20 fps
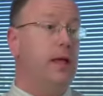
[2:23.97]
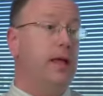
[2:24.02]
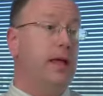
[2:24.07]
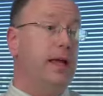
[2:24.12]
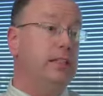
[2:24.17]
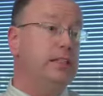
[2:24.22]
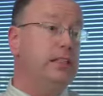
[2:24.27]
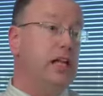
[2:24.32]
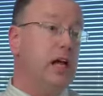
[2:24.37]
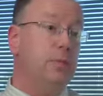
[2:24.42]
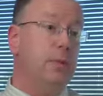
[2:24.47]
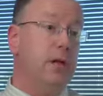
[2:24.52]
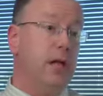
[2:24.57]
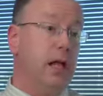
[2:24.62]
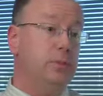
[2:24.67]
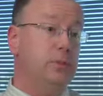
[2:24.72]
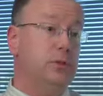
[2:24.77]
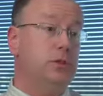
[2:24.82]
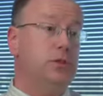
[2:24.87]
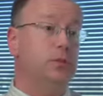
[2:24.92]
ASAP
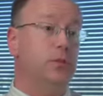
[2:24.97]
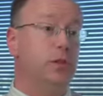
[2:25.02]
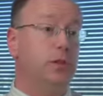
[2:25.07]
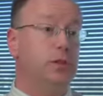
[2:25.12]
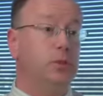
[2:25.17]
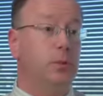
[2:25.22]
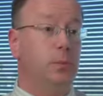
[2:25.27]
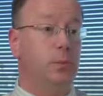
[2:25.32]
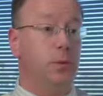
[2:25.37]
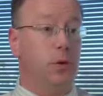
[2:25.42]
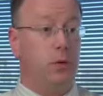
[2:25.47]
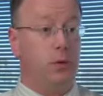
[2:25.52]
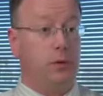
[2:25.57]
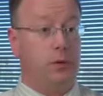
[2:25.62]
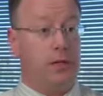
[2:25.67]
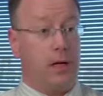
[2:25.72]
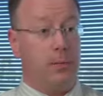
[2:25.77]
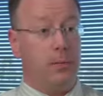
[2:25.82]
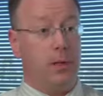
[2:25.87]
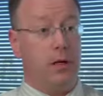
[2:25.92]
enables virtual
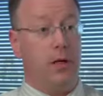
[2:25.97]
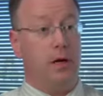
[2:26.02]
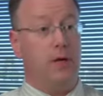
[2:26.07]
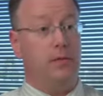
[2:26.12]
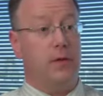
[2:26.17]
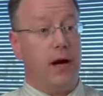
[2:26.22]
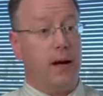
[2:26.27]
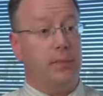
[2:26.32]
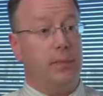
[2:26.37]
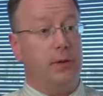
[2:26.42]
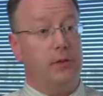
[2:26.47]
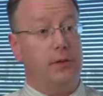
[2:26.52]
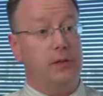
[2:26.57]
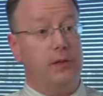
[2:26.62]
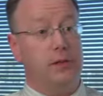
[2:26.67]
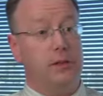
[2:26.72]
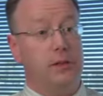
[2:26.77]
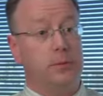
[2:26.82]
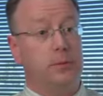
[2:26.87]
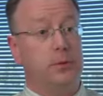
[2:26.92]
prototyping of optical
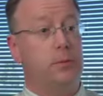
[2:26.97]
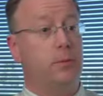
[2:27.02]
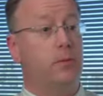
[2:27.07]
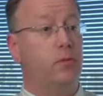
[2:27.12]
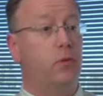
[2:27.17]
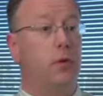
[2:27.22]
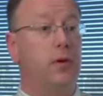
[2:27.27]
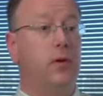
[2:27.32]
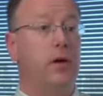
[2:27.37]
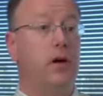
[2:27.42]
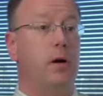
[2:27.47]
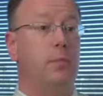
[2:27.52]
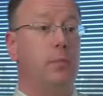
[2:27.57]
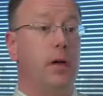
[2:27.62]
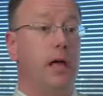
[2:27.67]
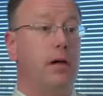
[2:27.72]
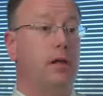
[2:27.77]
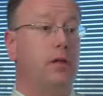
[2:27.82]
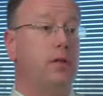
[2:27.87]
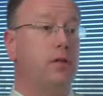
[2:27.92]
systems before they are
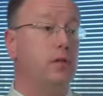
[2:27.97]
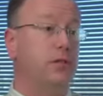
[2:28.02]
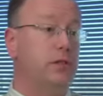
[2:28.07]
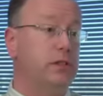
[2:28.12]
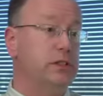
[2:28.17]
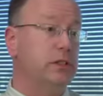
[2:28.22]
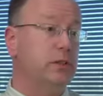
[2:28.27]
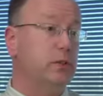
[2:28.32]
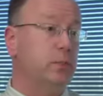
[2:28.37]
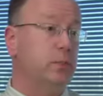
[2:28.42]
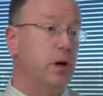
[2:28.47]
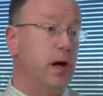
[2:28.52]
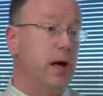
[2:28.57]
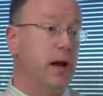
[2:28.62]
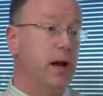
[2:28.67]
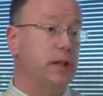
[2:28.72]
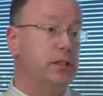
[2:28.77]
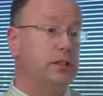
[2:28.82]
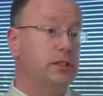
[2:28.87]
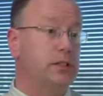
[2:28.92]
made into physical
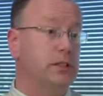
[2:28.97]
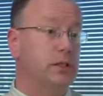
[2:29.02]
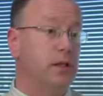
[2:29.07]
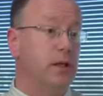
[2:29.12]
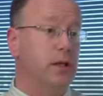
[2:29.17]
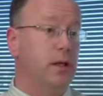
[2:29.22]
products.